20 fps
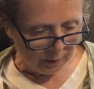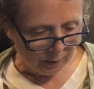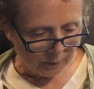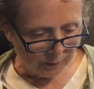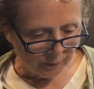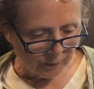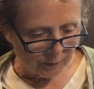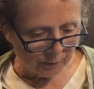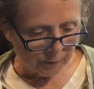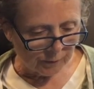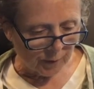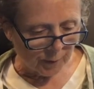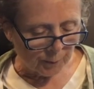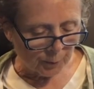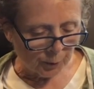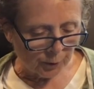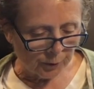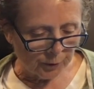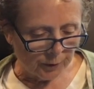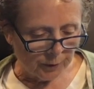This
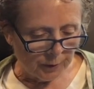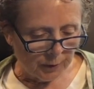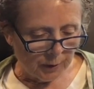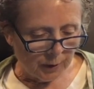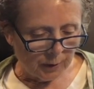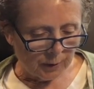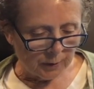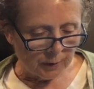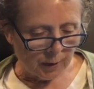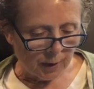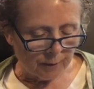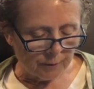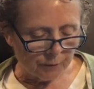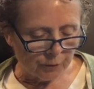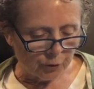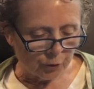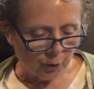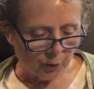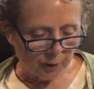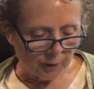summer,
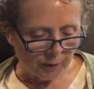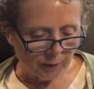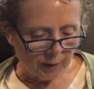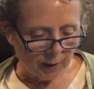Lovejoy the